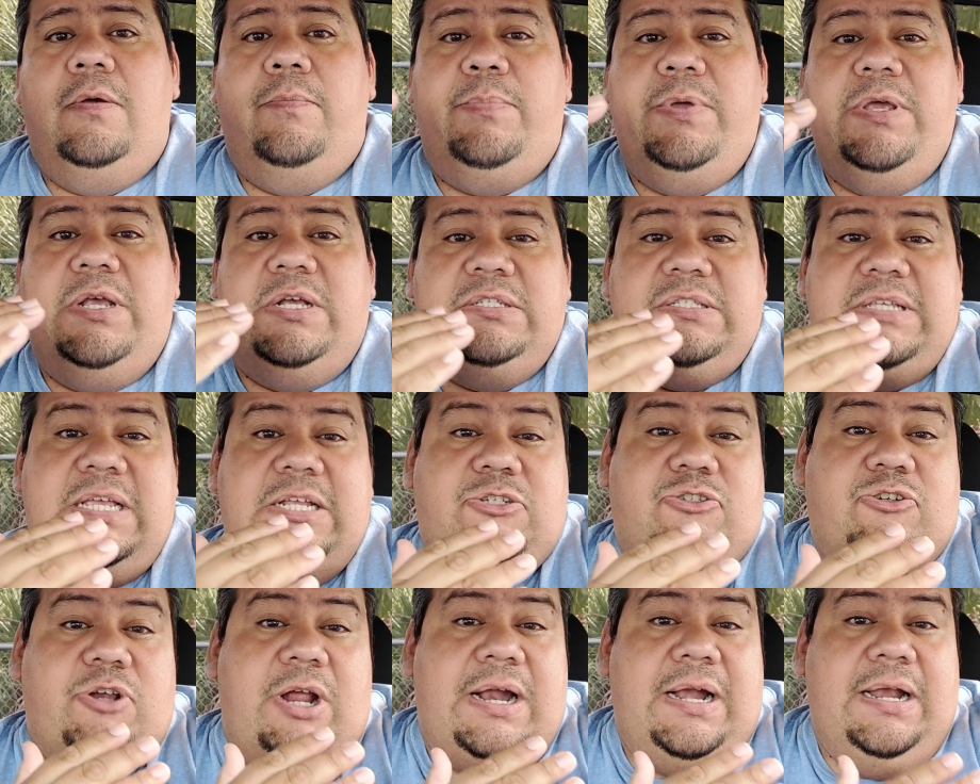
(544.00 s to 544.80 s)
because they
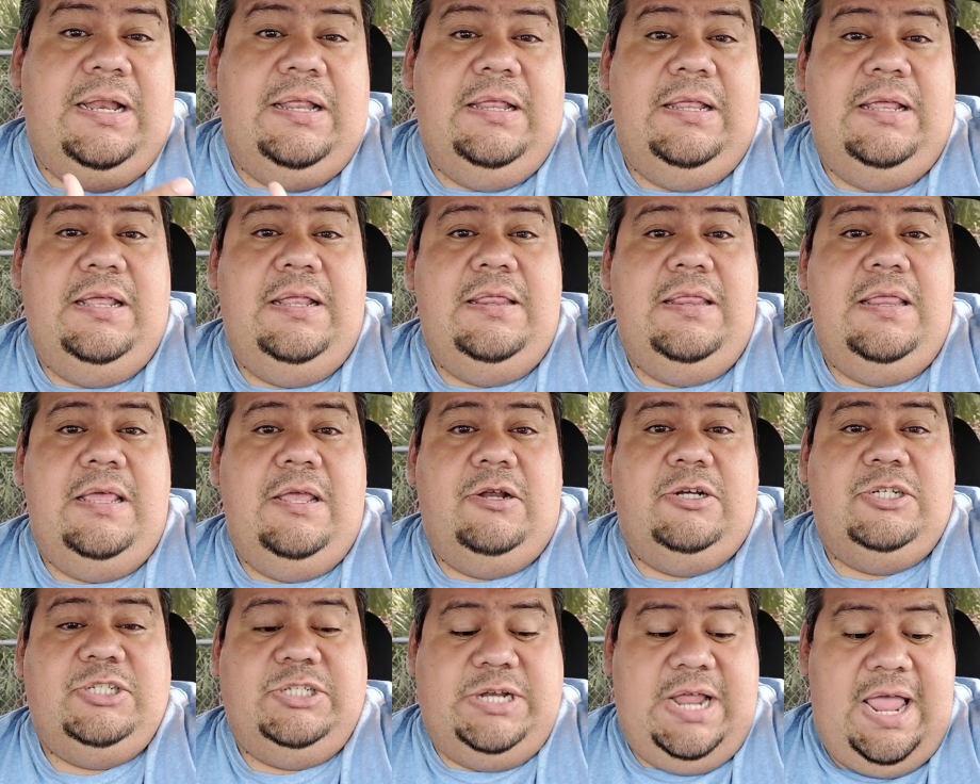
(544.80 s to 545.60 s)
traded in
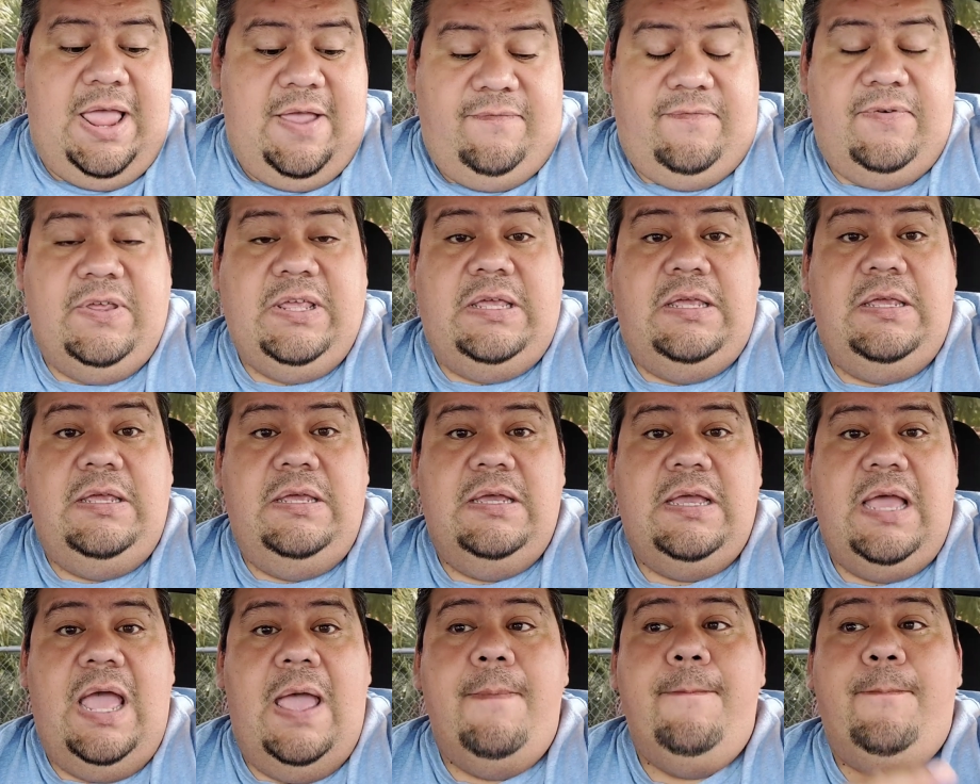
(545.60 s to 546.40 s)
their Chevy
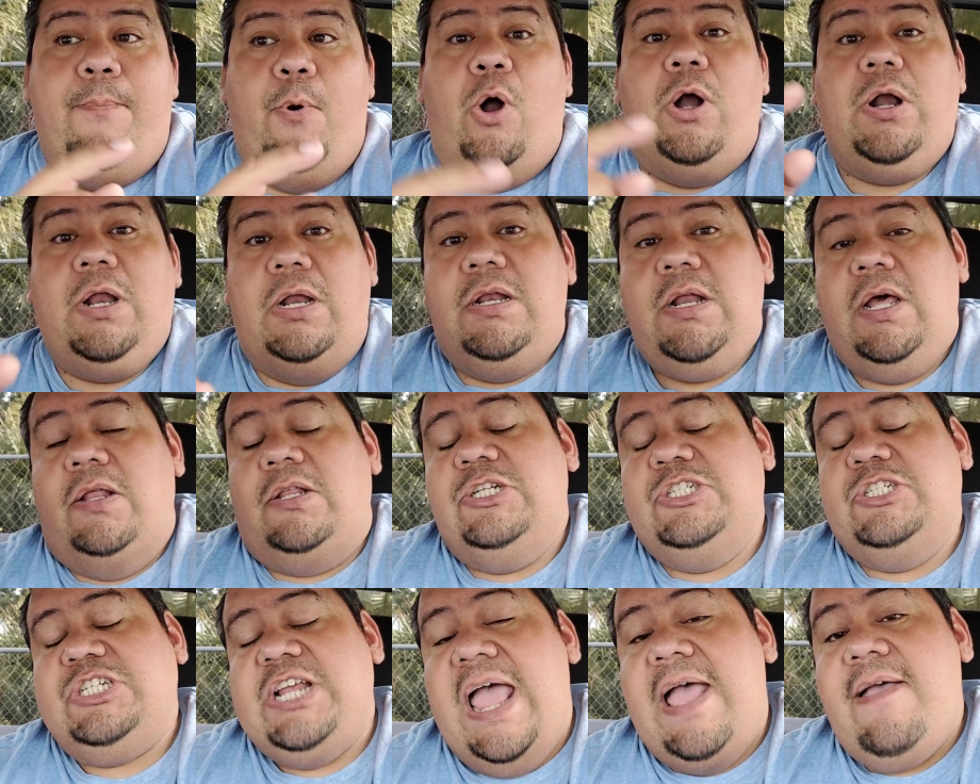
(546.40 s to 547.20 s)
and bought
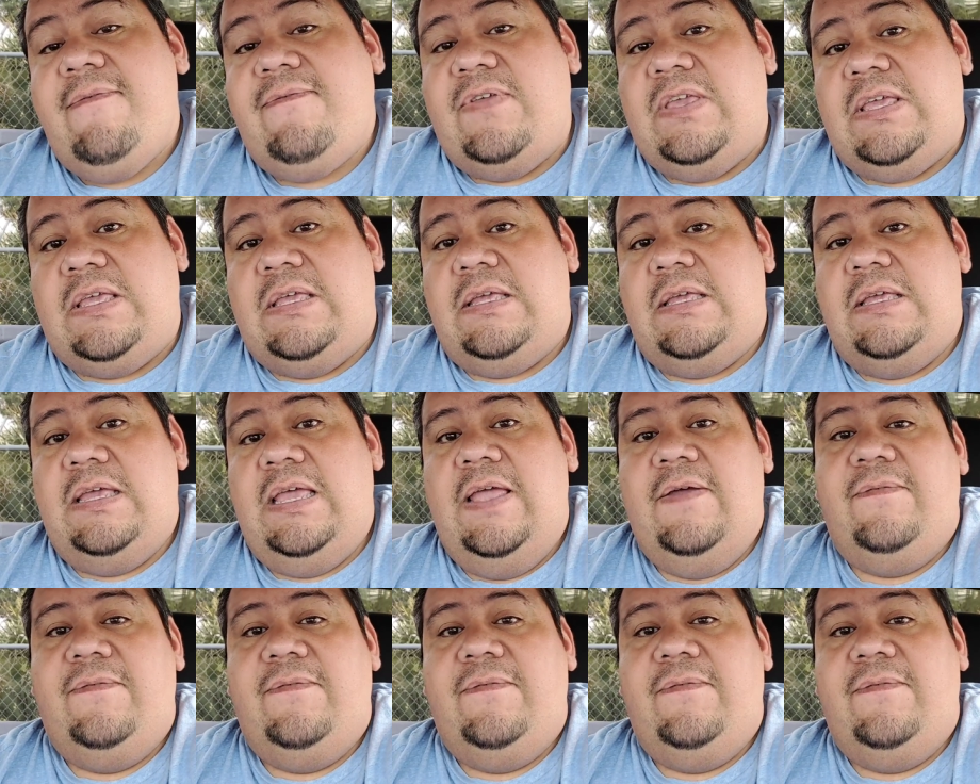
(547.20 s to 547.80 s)
another Chevy.